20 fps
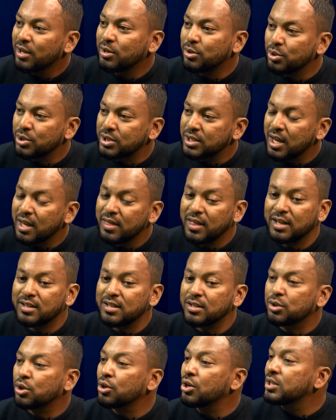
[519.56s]
to say that
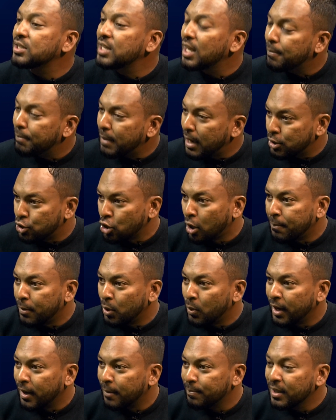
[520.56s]
it's going to take my job
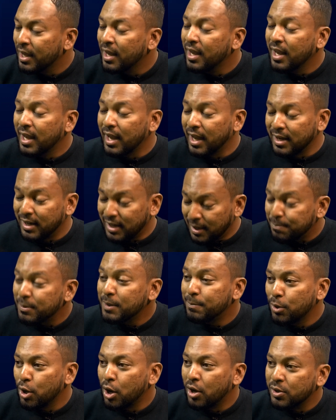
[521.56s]
away. And let me
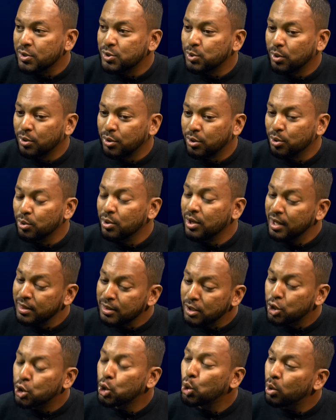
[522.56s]
be honest with you, in
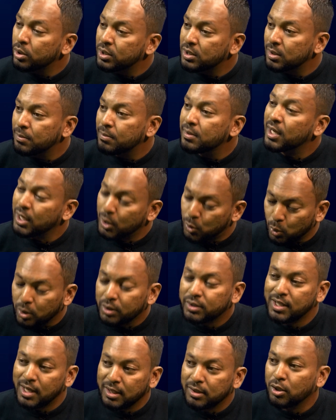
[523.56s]
the short term, it will
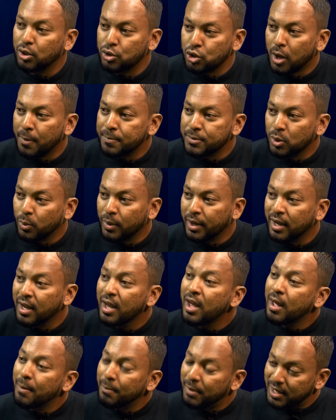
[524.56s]
take the jobs away.
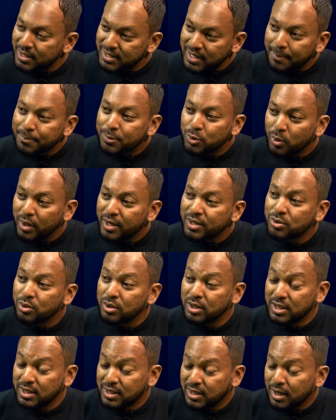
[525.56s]
But it's up to us to
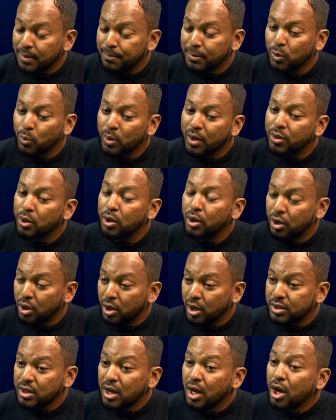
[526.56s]
determine whether or
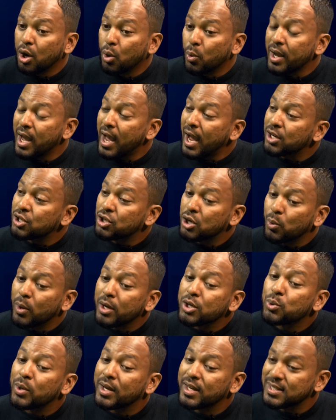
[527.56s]
not we actually
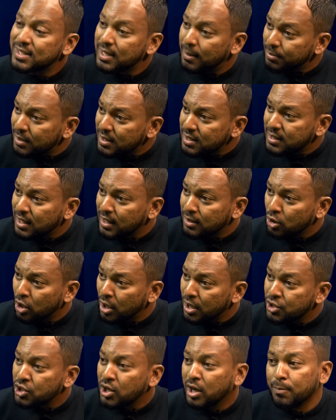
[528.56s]
want to accept this
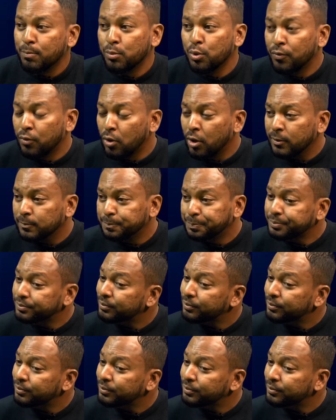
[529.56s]
technology and move on,